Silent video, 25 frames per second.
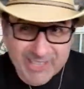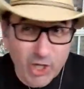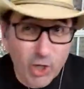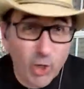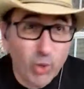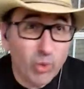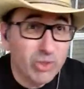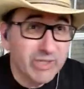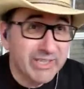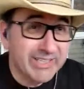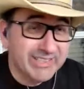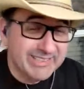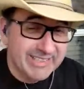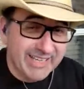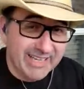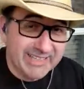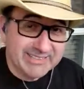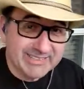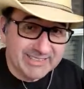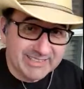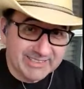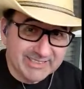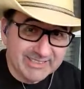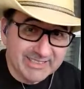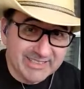cold in
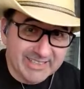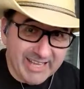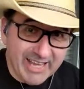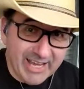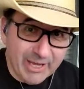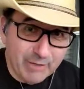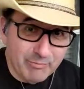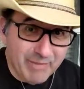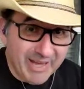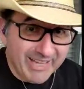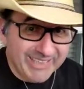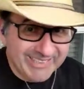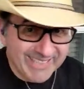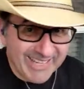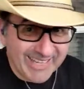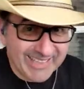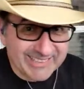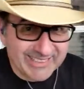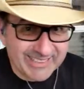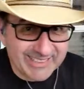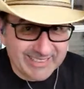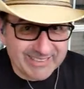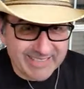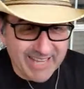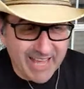Texas today by
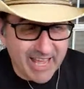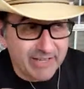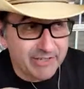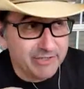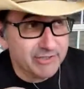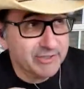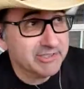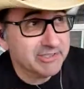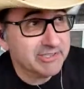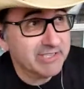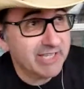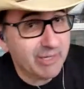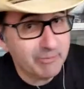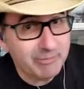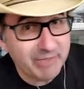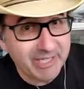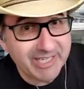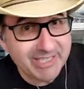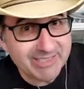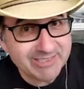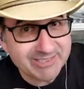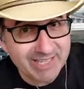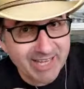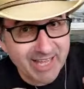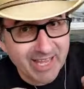Texas standards. I mean,
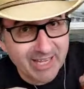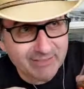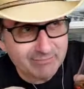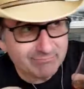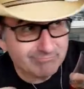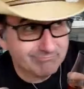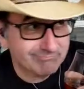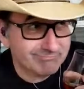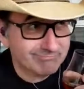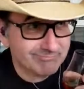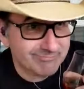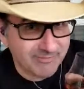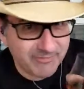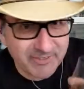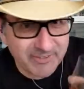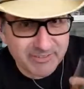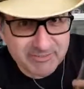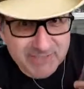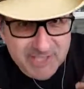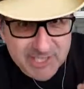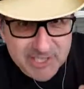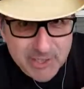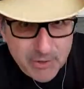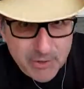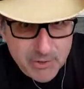it's like
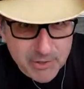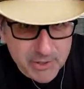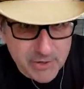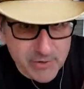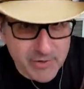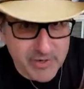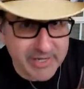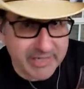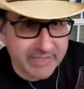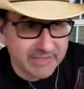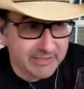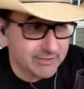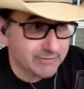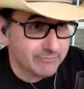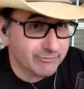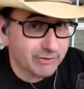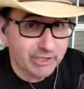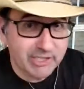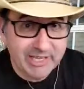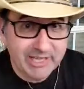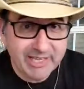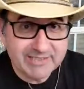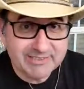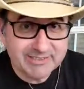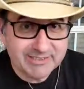52 degrees.
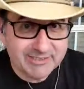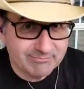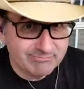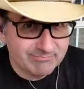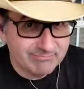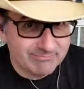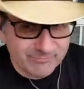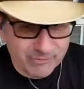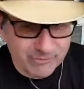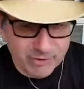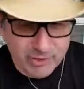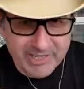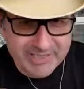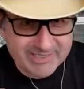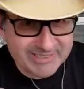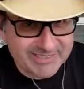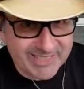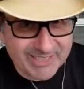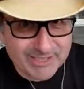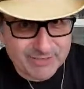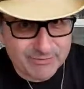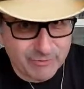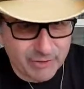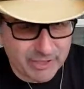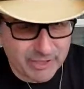For us,
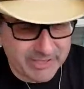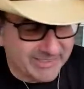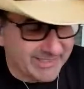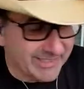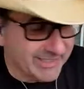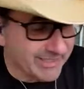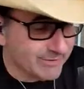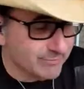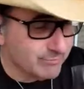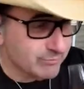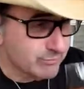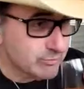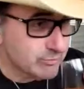that's freezing.